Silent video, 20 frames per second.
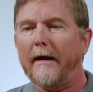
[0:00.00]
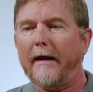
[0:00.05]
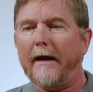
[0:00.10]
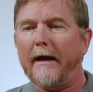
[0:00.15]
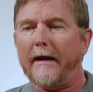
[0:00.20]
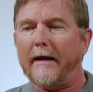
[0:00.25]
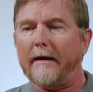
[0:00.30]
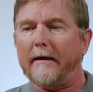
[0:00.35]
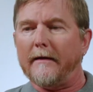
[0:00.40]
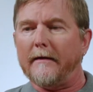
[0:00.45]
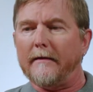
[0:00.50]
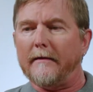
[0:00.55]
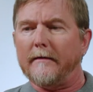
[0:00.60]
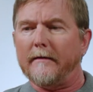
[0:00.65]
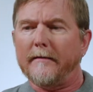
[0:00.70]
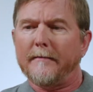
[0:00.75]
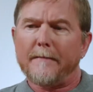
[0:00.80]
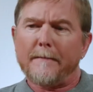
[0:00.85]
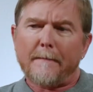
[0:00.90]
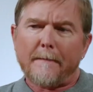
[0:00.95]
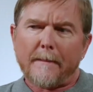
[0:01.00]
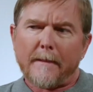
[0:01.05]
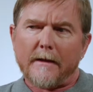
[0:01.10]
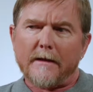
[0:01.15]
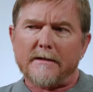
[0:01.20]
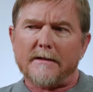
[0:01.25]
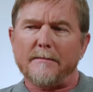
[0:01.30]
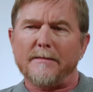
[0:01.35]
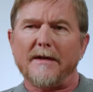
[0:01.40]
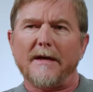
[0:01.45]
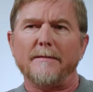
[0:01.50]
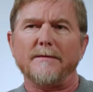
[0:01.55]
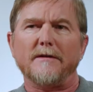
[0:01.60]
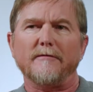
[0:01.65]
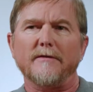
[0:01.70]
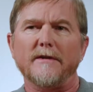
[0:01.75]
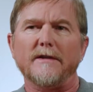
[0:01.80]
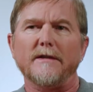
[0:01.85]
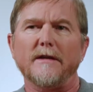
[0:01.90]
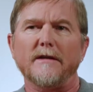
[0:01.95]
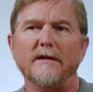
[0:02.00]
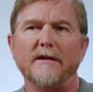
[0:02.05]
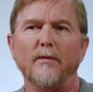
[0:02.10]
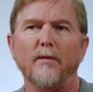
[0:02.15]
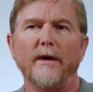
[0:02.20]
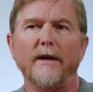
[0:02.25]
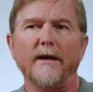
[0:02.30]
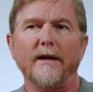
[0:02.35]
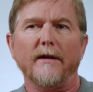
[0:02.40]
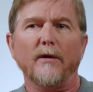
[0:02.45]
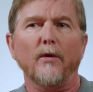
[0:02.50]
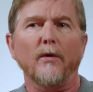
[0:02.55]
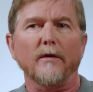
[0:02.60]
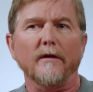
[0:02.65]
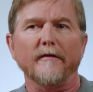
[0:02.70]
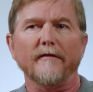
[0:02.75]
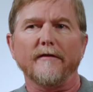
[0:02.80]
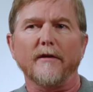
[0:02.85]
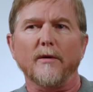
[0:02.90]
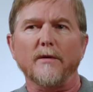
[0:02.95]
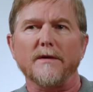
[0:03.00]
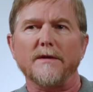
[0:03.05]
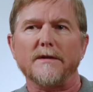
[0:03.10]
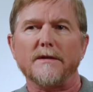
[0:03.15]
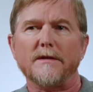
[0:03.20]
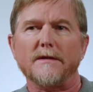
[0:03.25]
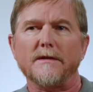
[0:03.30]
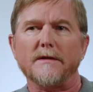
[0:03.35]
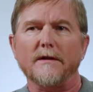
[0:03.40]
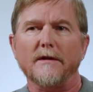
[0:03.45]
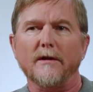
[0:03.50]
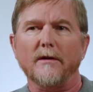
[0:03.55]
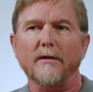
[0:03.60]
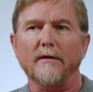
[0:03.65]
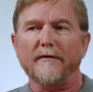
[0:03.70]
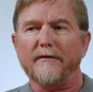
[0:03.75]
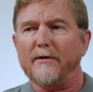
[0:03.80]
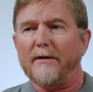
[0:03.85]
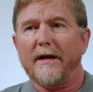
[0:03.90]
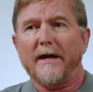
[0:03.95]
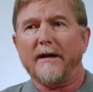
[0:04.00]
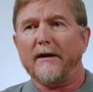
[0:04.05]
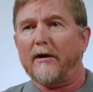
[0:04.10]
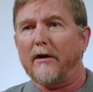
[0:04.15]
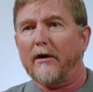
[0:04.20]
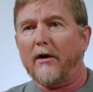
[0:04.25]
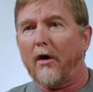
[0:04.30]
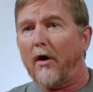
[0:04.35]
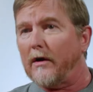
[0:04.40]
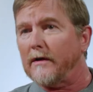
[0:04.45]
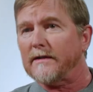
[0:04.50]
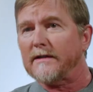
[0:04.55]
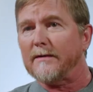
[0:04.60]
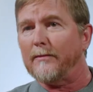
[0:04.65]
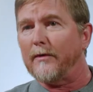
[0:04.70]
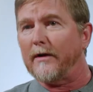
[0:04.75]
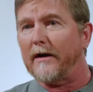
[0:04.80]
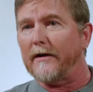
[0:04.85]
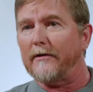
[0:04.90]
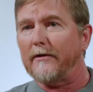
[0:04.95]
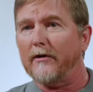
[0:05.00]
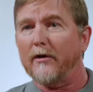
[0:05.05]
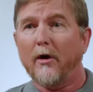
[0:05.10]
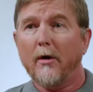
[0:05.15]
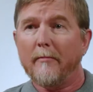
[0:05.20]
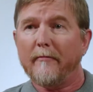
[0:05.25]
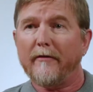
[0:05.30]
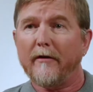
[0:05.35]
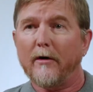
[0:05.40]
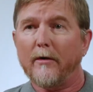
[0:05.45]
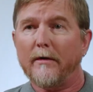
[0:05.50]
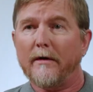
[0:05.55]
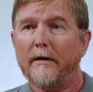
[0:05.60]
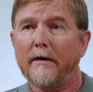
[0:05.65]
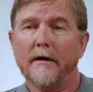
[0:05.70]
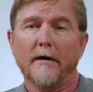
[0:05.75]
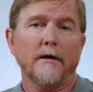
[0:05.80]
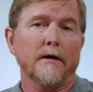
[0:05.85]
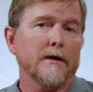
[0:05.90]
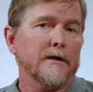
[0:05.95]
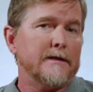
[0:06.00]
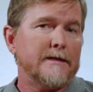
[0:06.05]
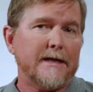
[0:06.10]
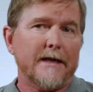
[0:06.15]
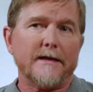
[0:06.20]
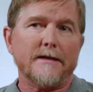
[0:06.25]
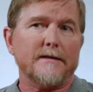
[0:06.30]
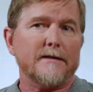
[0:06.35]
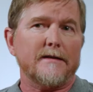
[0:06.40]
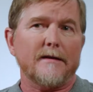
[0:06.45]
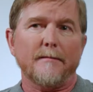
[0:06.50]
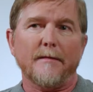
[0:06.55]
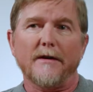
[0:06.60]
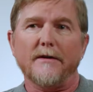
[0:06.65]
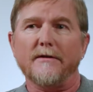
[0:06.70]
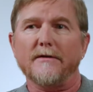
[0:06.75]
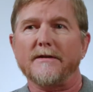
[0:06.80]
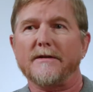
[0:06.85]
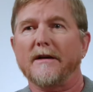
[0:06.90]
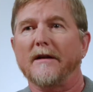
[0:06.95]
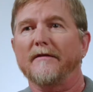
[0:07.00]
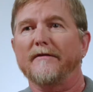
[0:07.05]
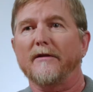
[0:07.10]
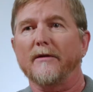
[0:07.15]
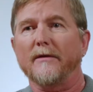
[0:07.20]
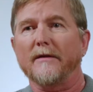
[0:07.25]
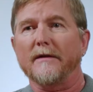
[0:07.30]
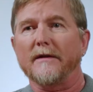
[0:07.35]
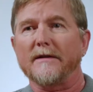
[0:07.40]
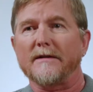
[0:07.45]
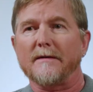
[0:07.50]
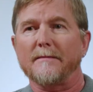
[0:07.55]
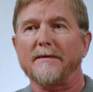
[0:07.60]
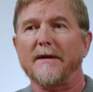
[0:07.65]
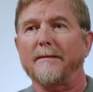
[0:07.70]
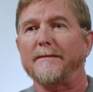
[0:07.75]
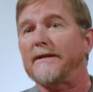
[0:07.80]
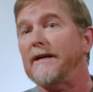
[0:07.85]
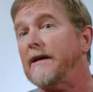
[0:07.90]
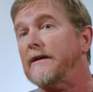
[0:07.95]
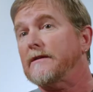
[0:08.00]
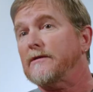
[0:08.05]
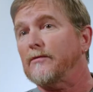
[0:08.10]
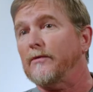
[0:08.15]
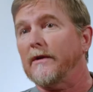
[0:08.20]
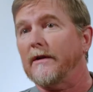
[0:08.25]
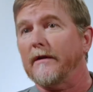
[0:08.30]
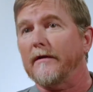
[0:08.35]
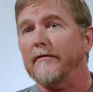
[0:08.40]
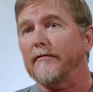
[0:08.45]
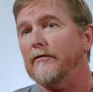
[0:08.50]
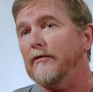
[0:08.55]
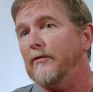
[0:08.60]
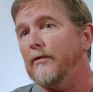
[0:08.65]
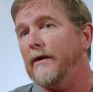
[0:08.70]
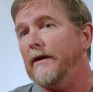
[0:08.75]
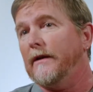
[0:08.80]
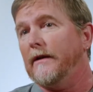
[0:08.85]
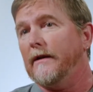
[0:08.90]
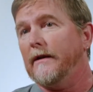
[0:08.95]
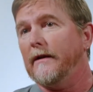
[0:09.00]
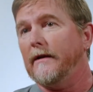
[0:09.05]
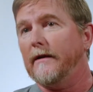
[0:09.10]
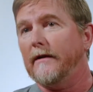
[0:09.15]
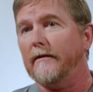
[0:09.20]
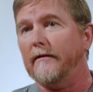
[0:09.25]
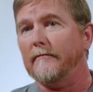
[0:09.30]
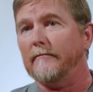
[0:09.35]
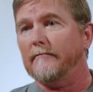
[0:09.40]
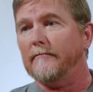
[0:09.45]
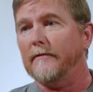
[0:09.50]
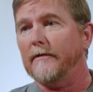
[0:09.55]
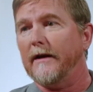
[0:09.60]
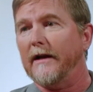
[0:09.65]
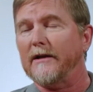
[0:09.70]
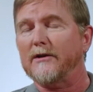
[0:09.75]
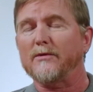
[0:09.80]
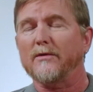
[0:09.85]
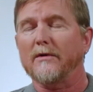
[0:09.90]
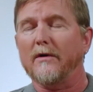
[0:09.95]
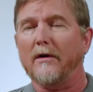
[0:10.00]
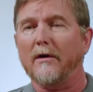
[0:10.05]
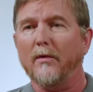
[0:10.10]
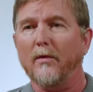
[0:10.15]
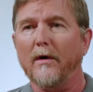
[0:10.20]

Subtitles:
and sometimes a redundant way to get hold of folks. You know, if you can't call someone on your home phone, text them on your cell phone, and sometimes texts will get through when an actual call